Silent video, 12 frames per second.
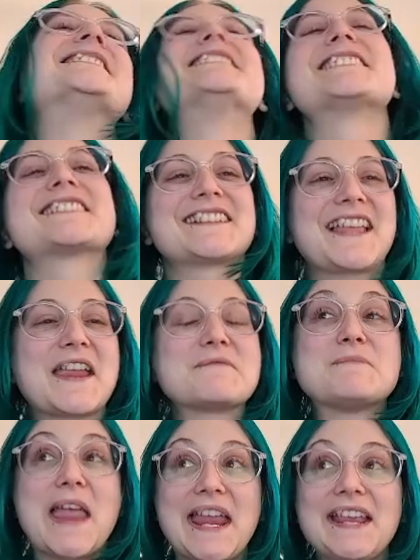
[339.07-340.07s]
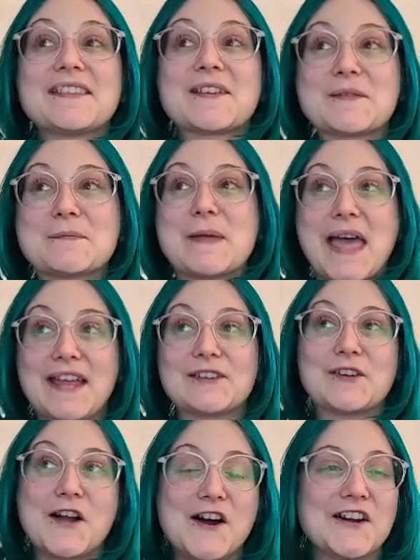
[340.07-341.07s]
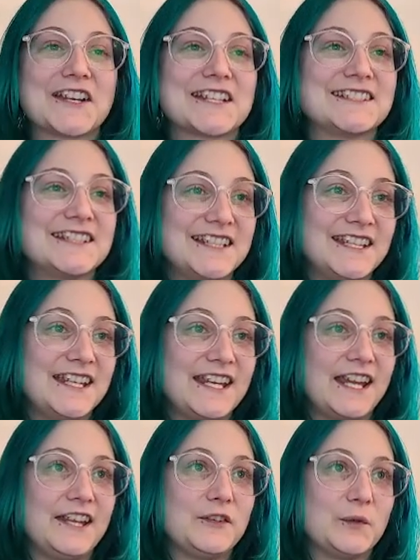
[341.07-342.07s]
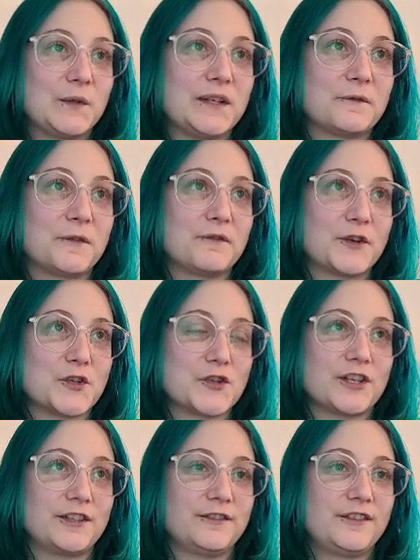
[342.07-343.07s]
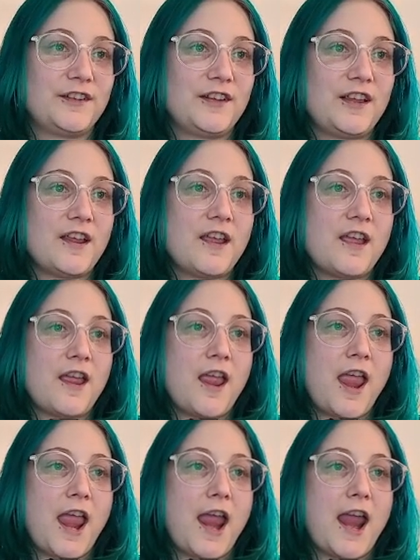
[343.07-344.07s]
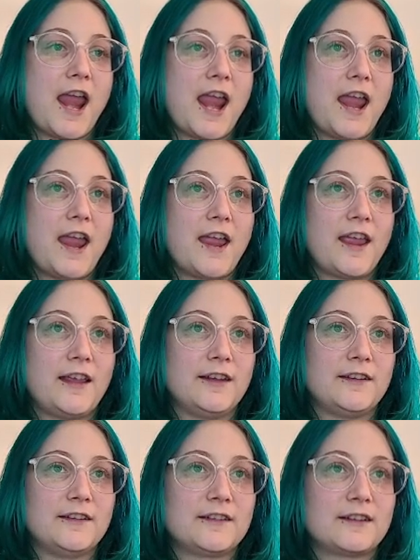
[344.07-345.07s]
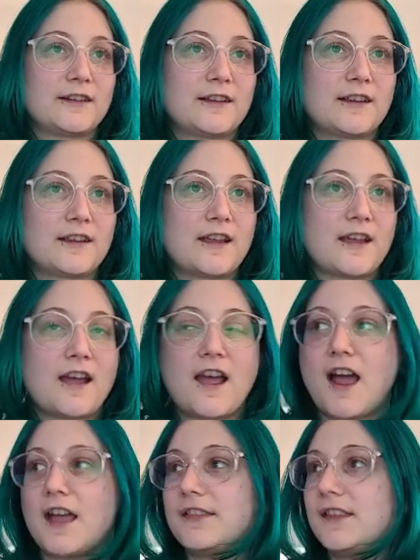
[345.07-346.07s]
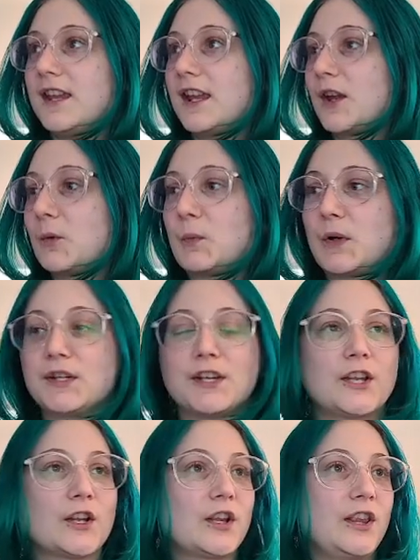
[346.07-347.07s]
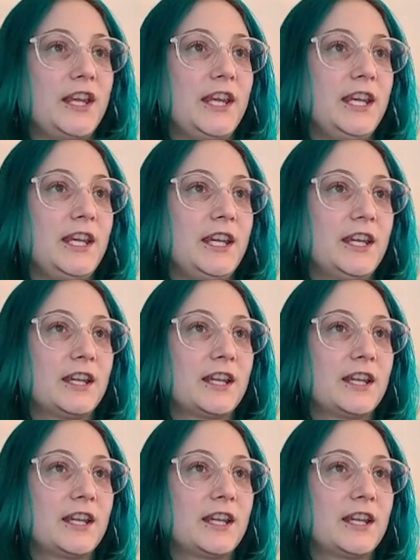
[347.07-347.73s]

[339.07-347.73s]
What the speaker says: so they can paint their pet rock into a different version. And I think particularly